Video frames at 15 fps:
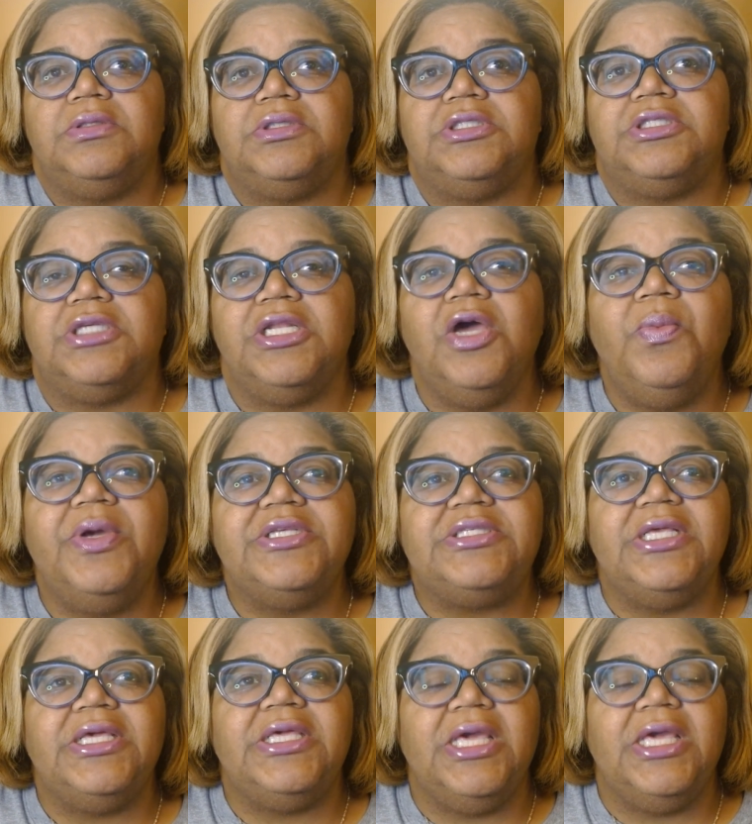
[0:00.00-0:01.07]
So then we
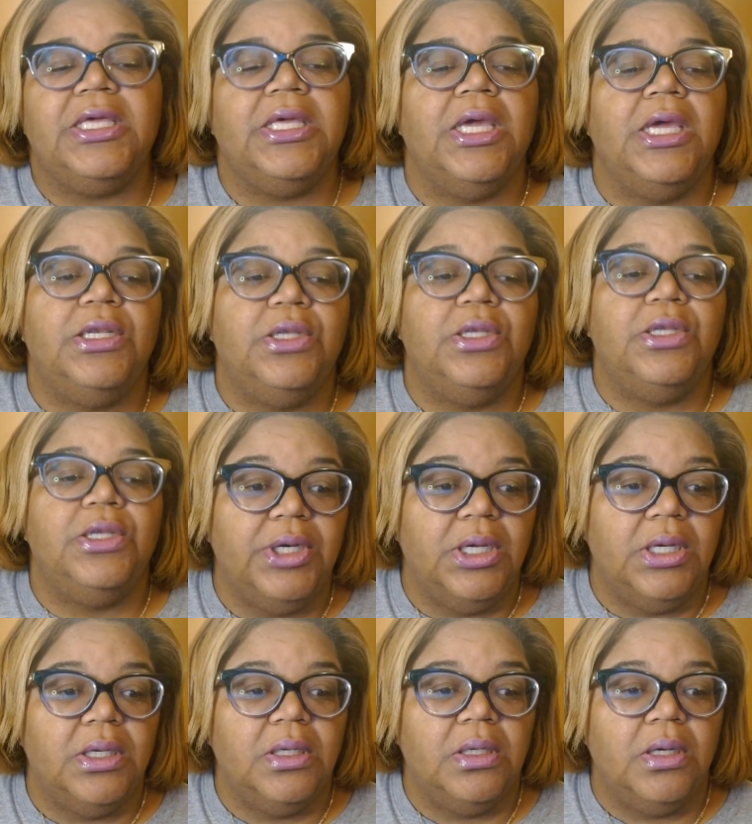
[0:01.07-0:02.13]
see Kiki and
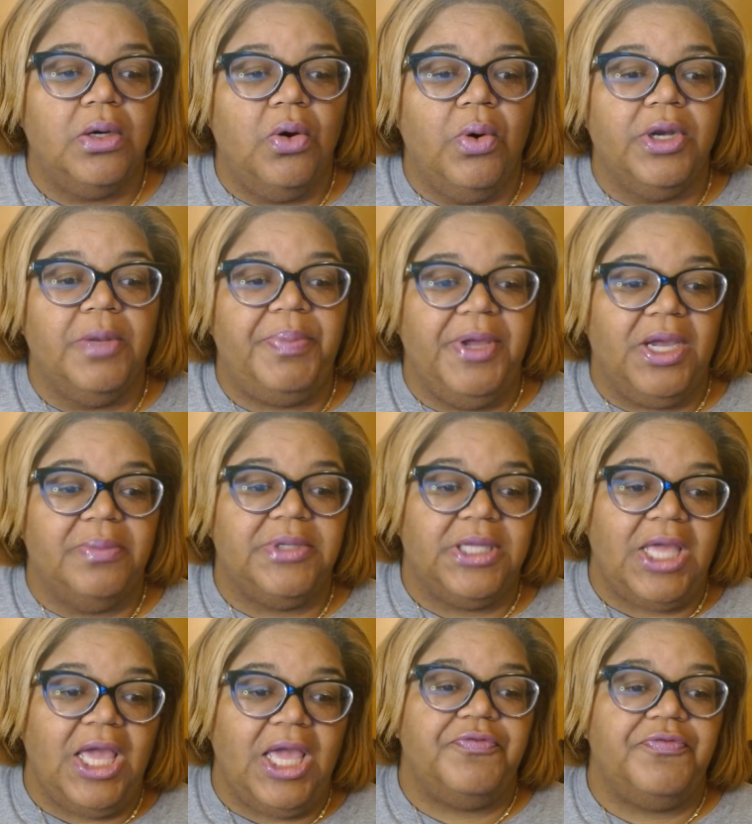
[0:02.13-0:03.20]
Lorna going to pick up the
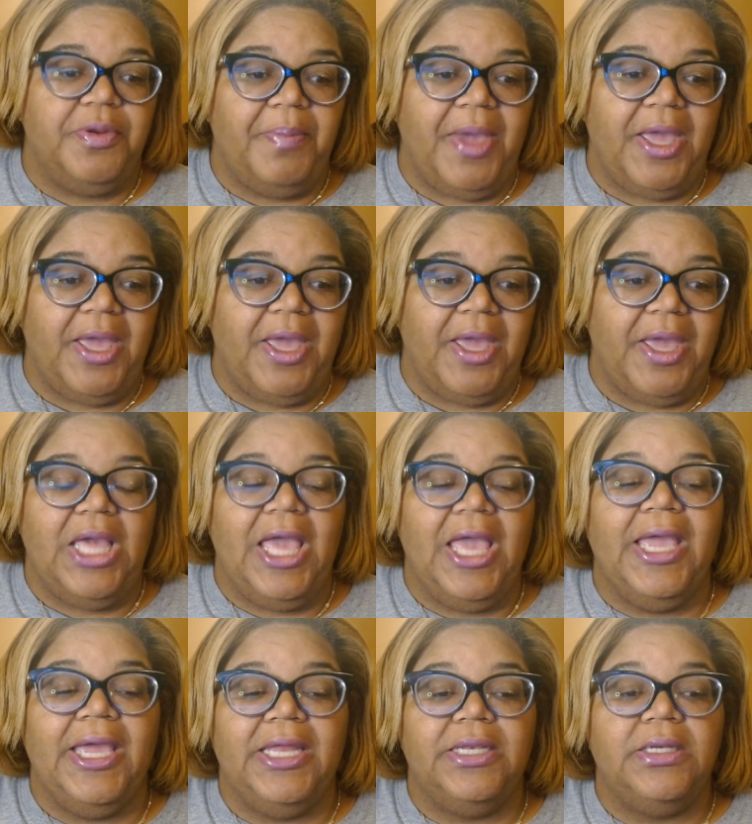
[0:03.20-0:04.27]
cake for the baby.
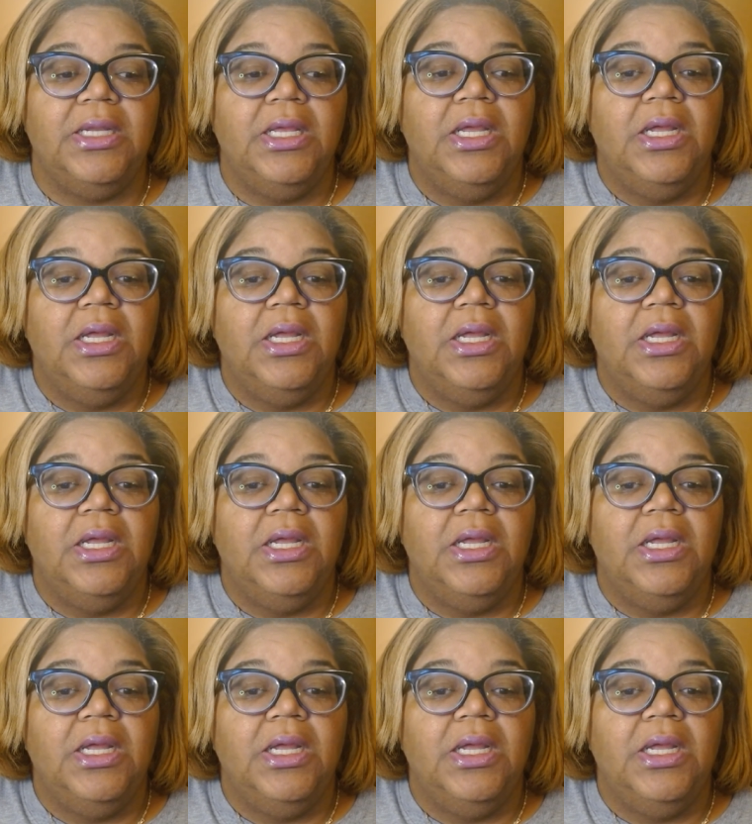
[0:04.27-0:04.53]
And